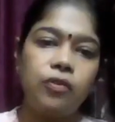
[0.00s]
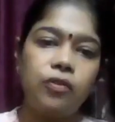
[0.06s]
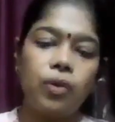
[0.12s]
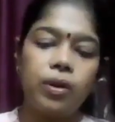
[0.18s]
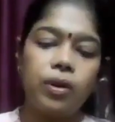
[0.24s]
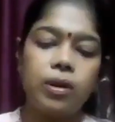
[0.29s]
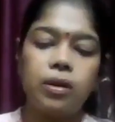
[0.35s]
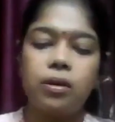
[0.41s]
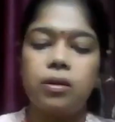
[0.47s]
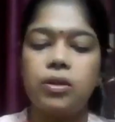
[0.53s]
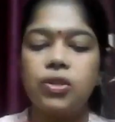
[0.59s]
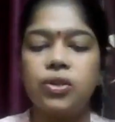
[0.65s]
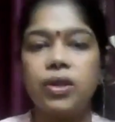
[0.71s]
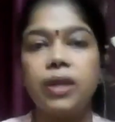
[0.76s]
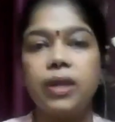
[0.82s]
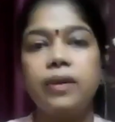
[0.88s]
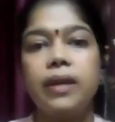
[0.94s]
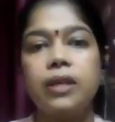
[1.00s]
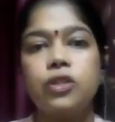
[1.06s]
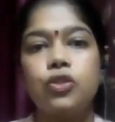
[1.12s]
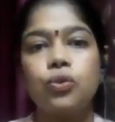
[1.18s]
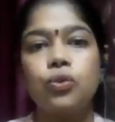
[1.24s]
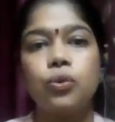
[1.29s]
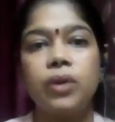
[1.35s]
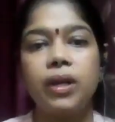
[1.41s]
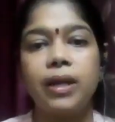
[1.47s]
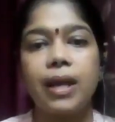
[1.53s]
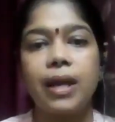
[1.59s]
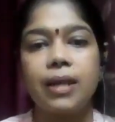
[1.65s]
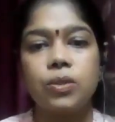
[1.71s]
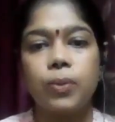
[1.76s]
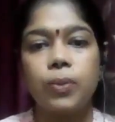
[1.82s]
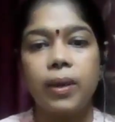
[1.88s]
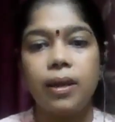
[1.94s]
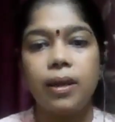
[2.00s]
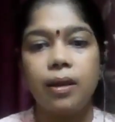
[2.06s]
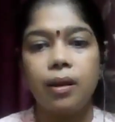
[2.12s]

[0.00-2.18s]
for a nursery grade student as well.